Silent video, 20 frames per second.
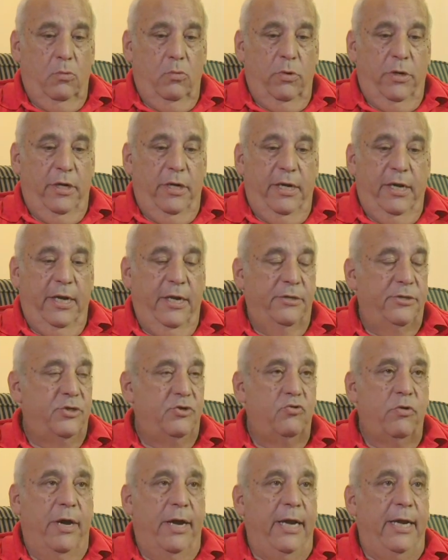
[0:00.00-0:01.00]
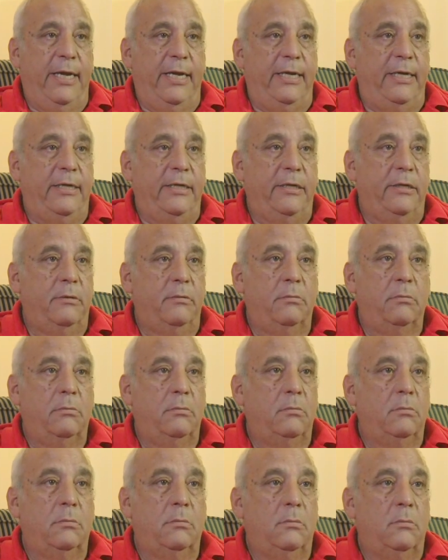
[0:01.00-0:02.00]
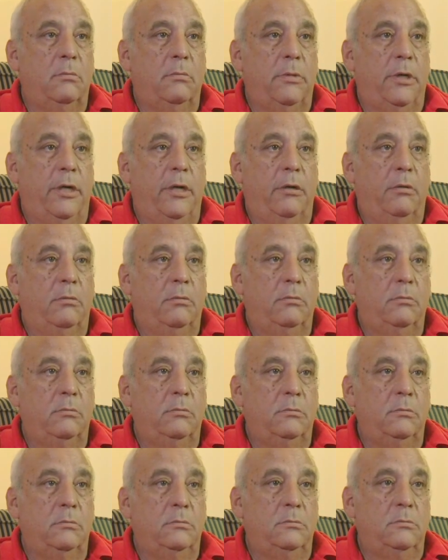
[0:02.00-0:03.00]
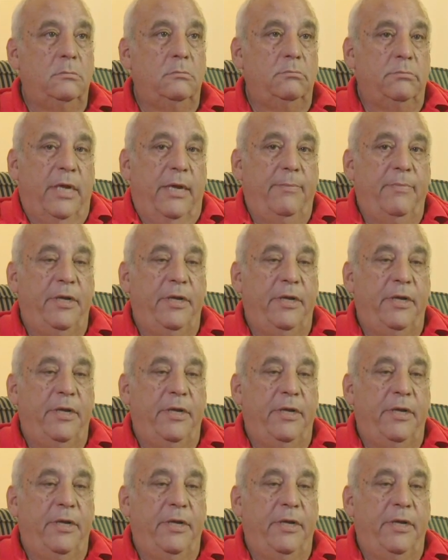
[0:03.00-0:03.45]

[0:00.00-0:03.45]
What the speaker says: we enhance training, and you know, my